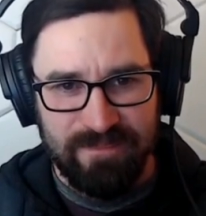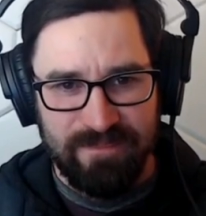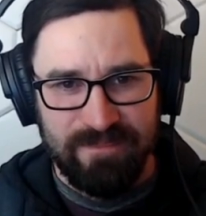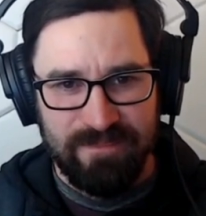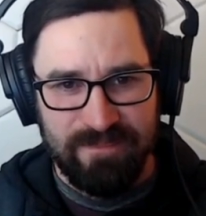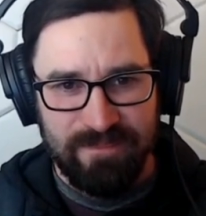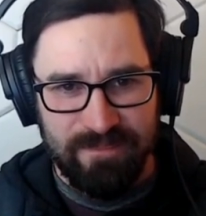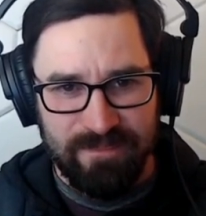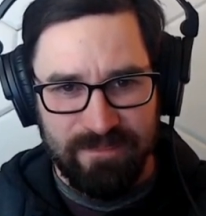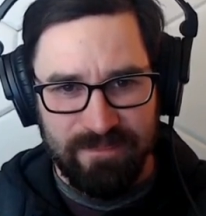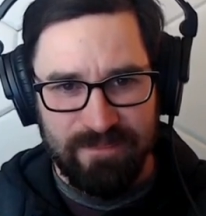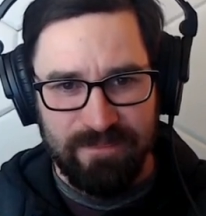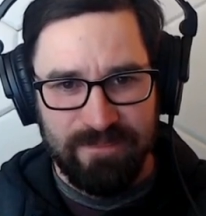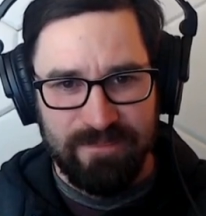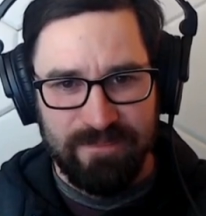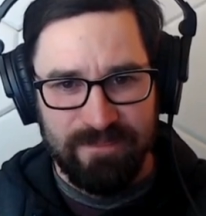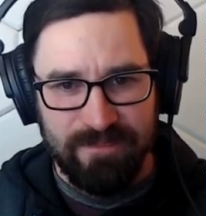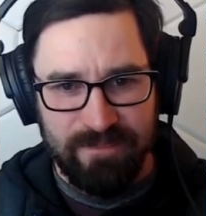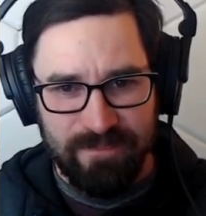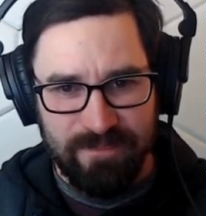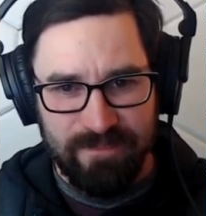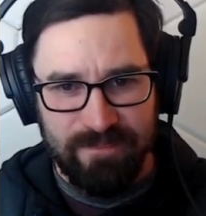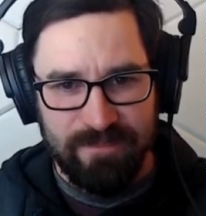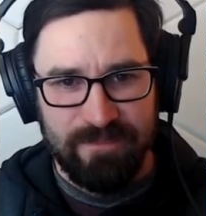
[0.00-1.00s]

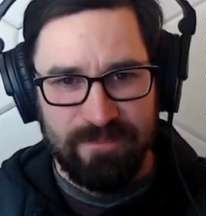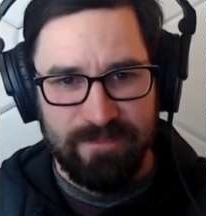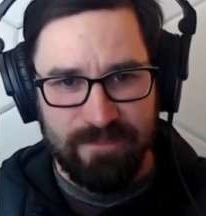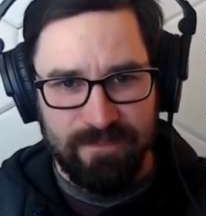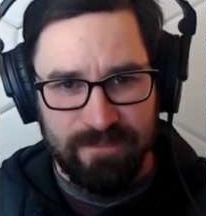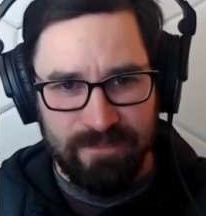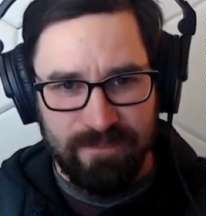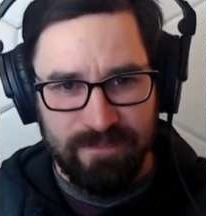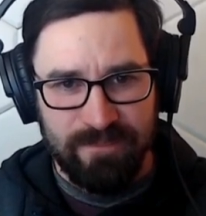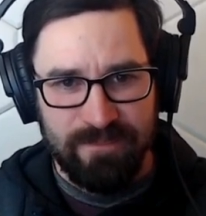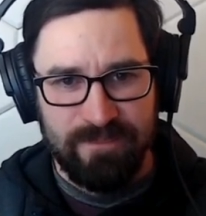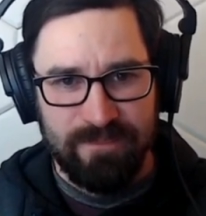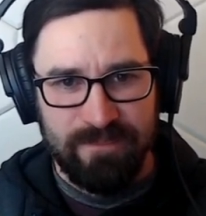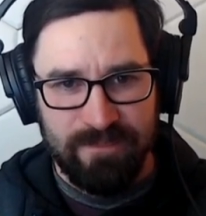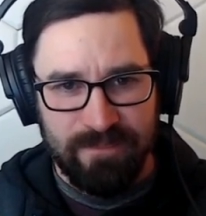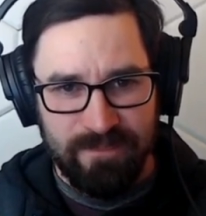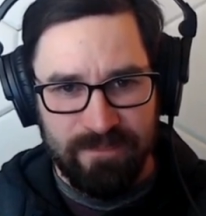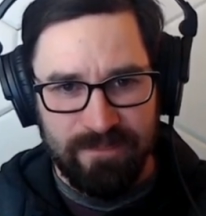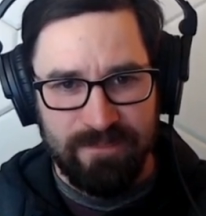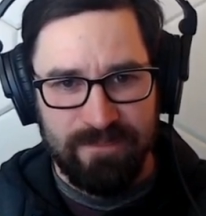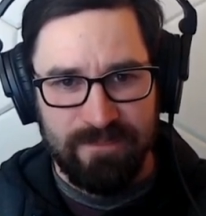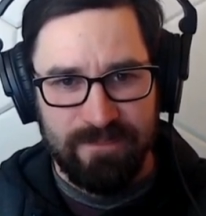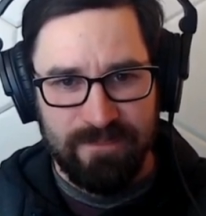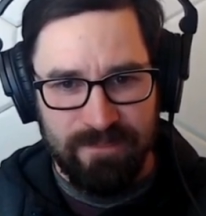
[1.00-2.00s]

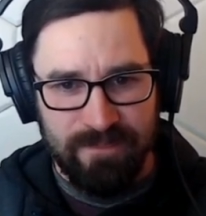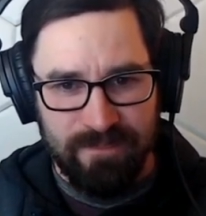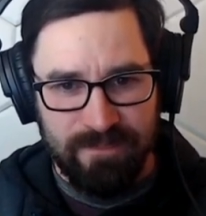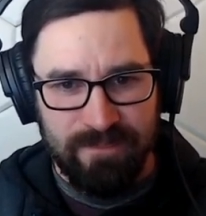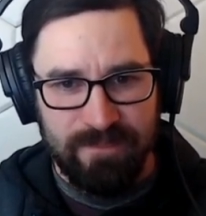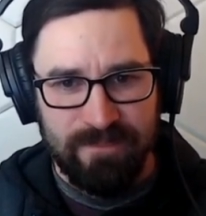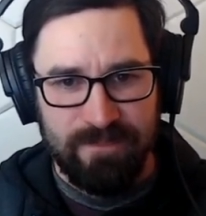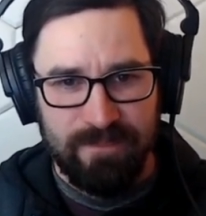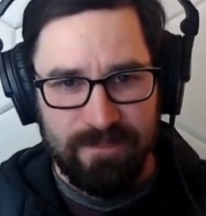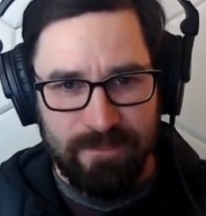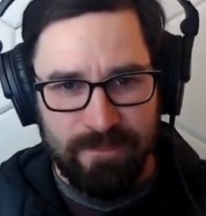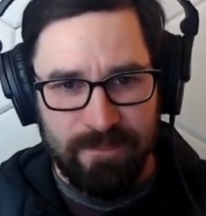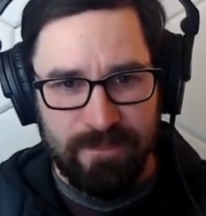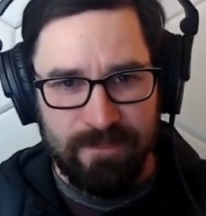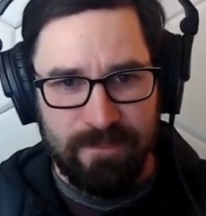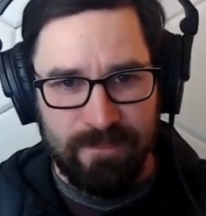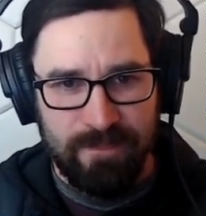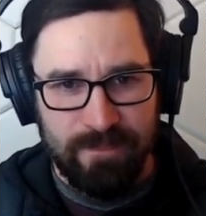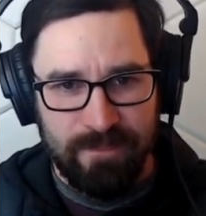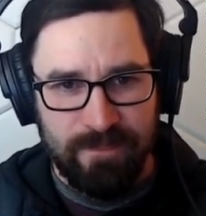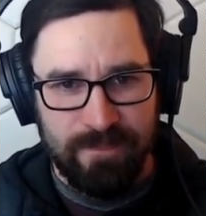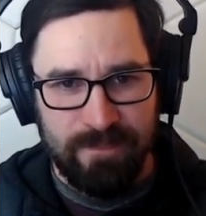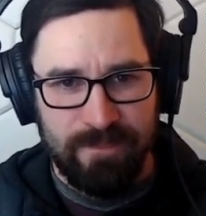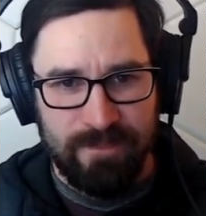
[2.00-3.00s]

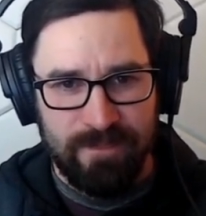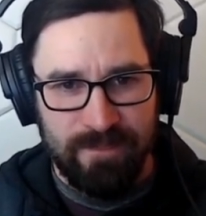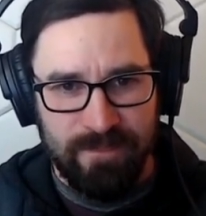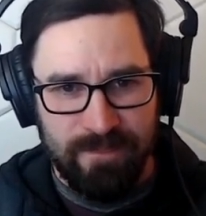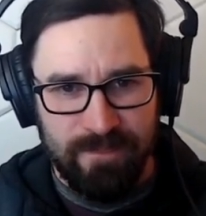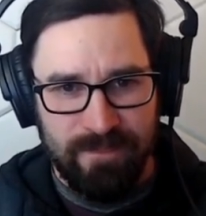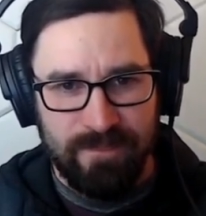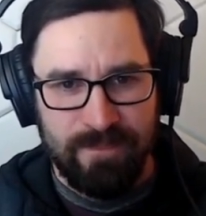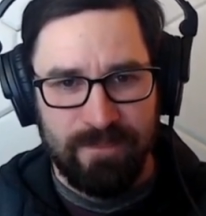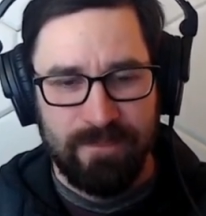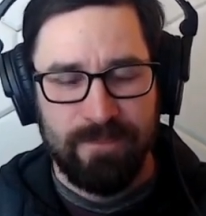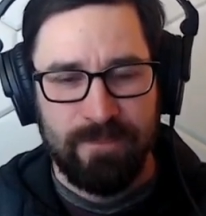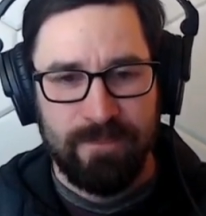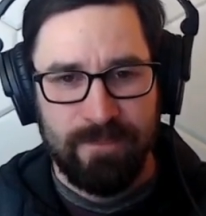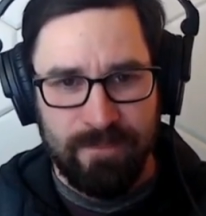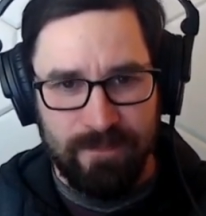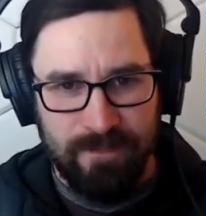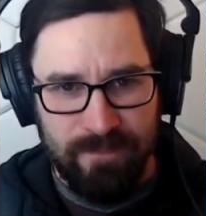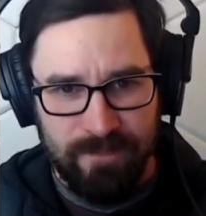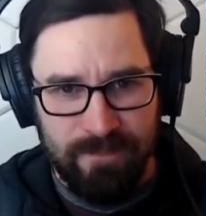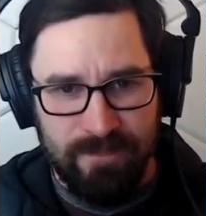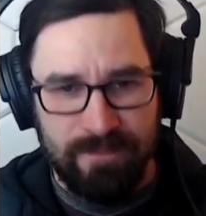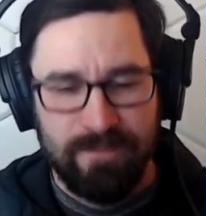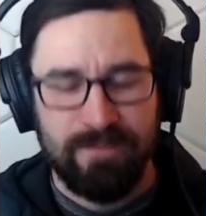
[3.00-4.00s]

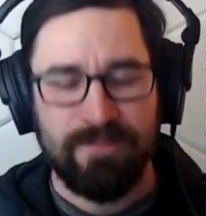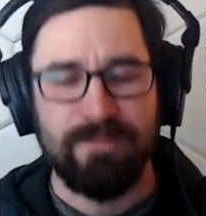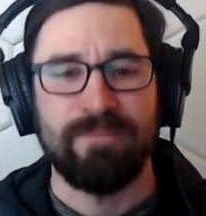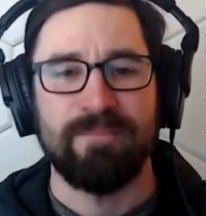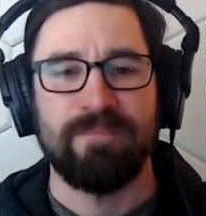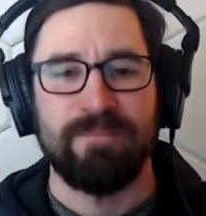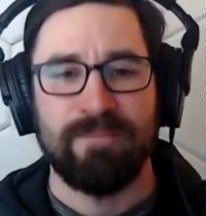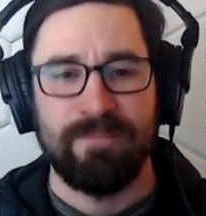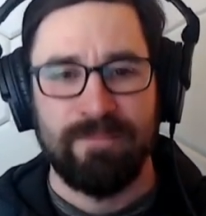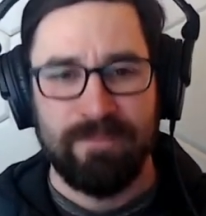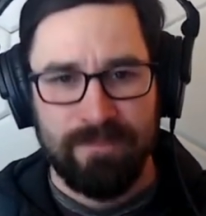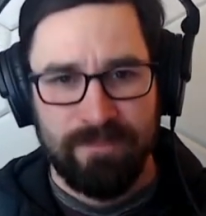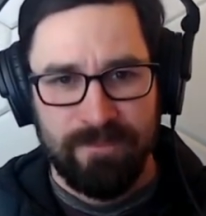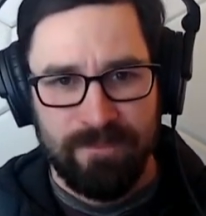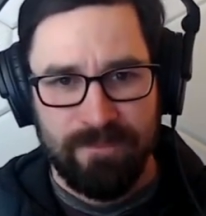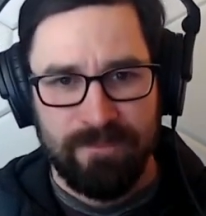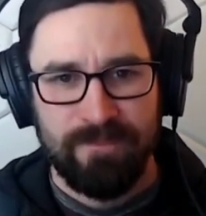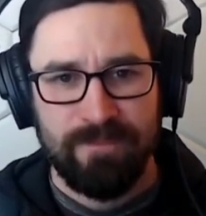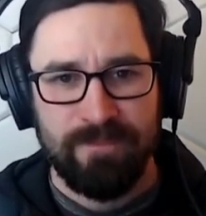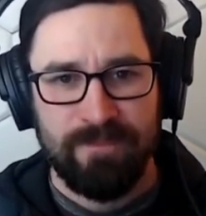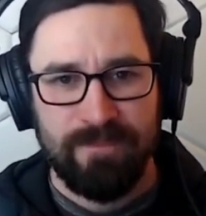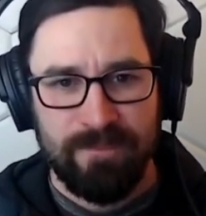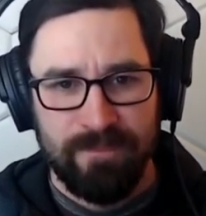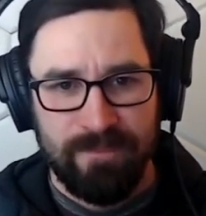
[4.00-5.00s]

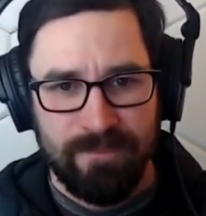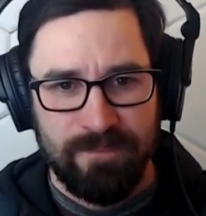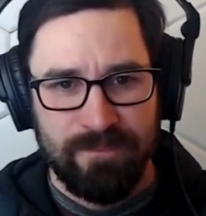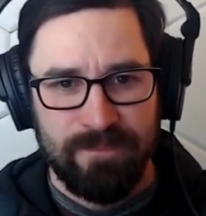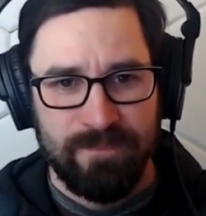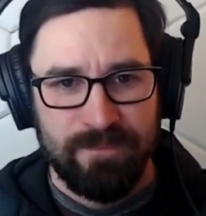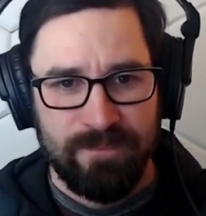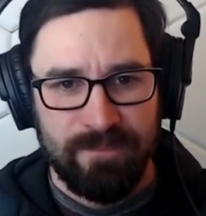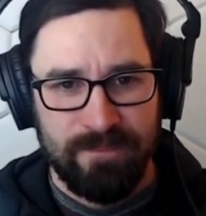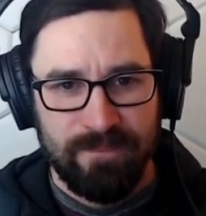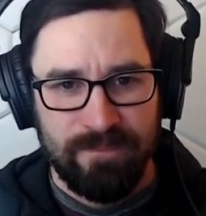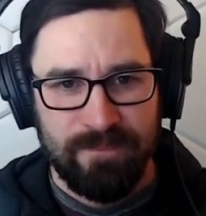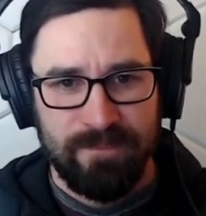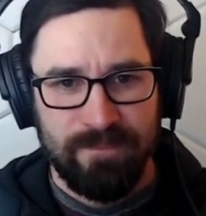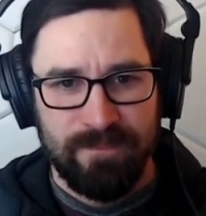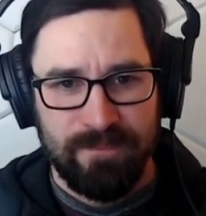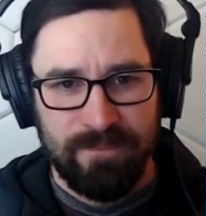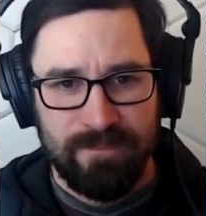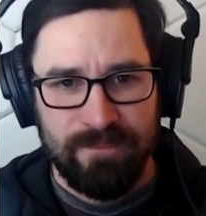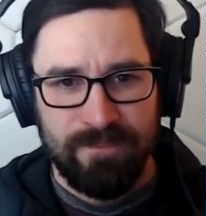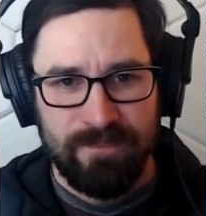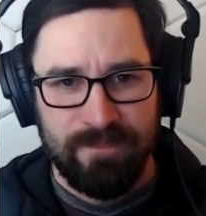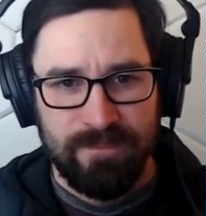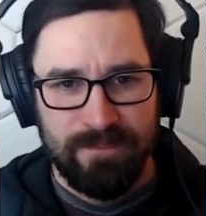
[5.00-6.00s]

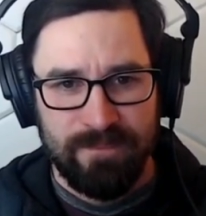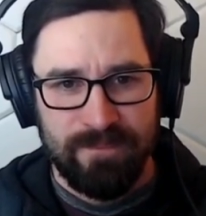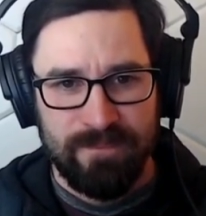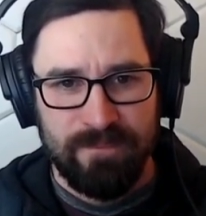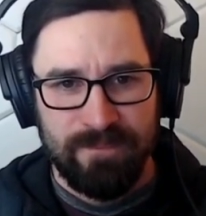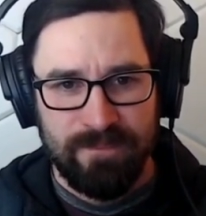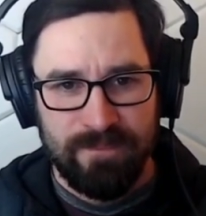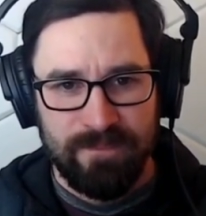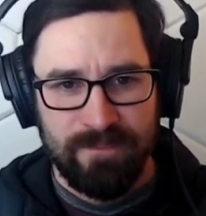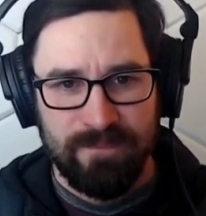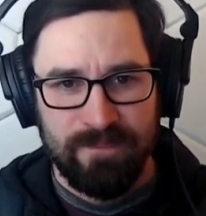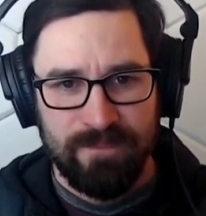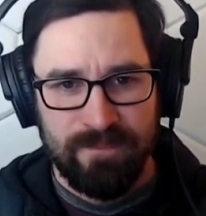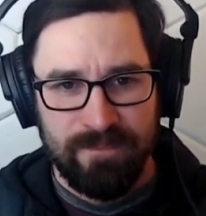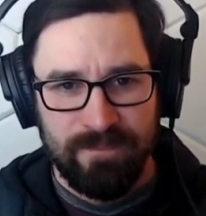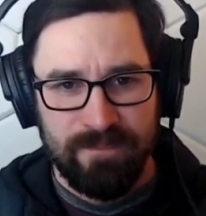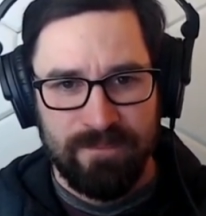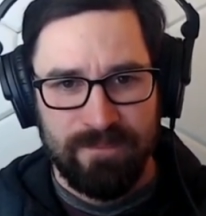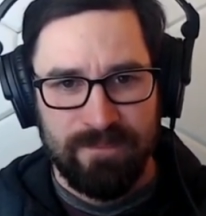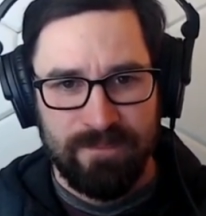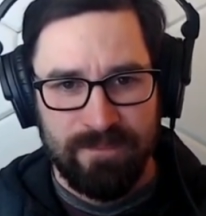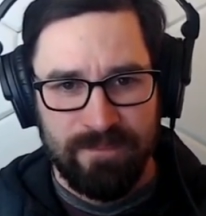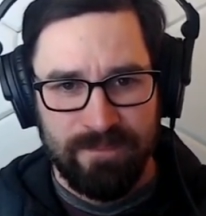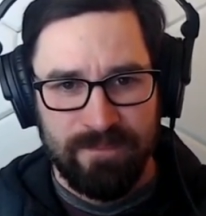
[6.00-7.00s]

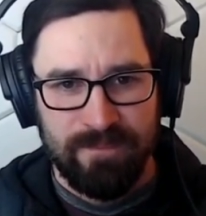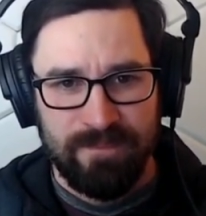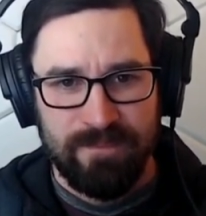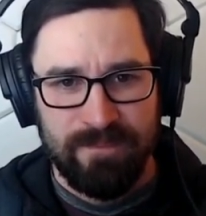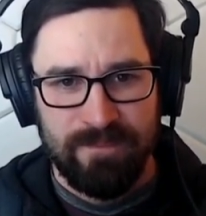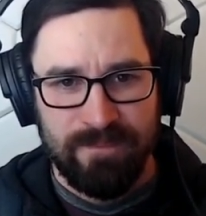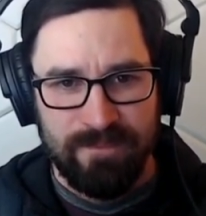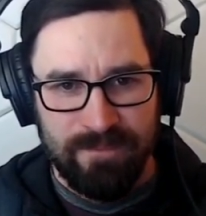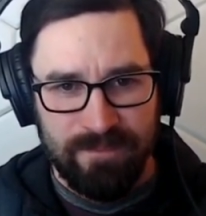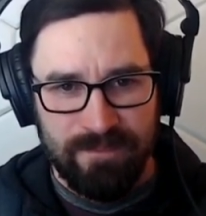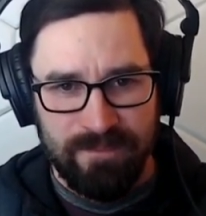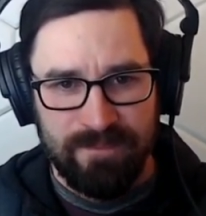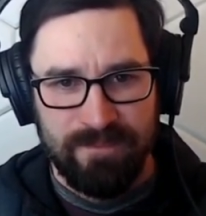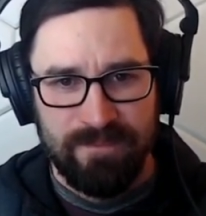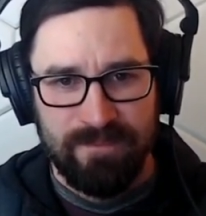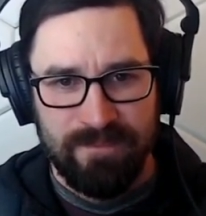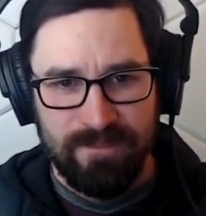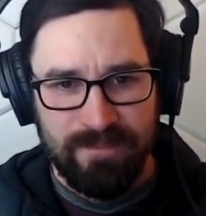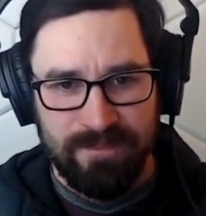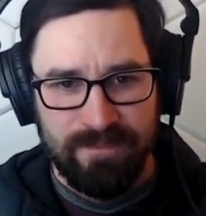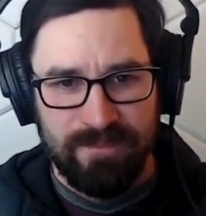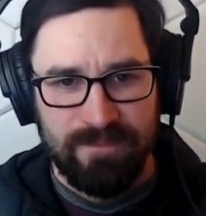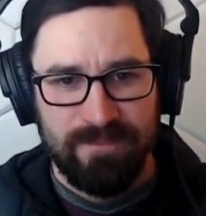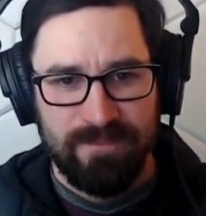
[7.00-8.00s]
(silent)